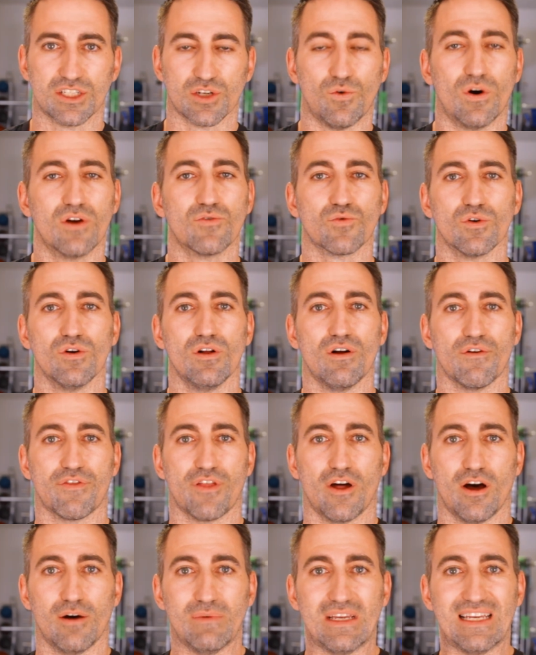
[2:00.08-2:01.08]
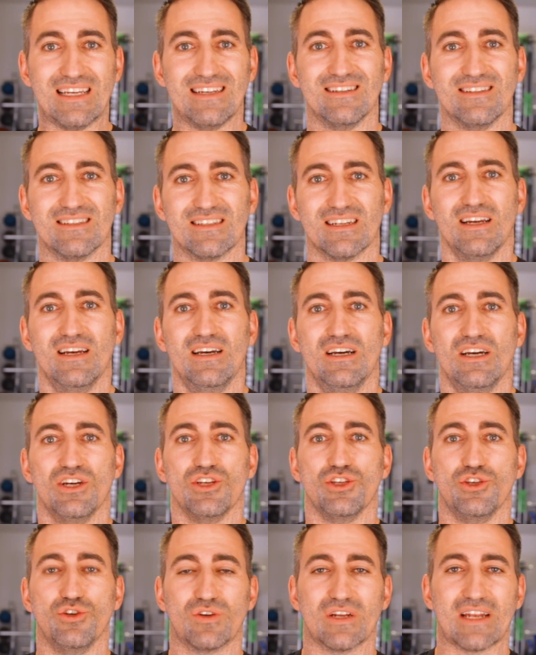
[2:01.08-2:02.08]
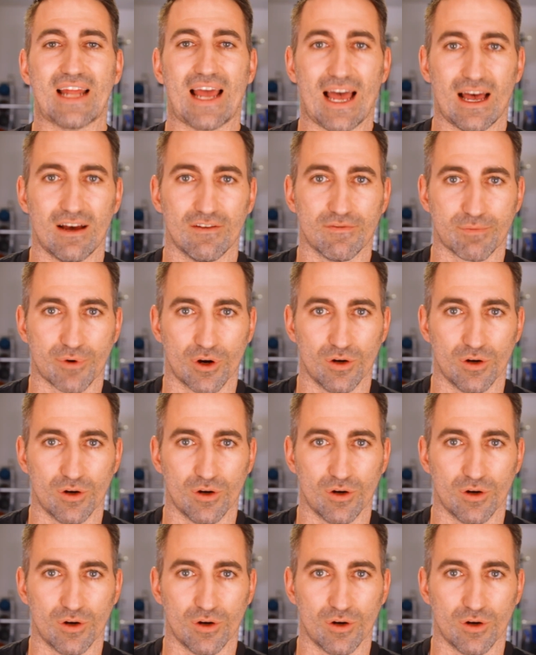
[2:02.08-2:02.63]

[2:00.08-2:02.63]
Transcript: So one rule of thumb is you can have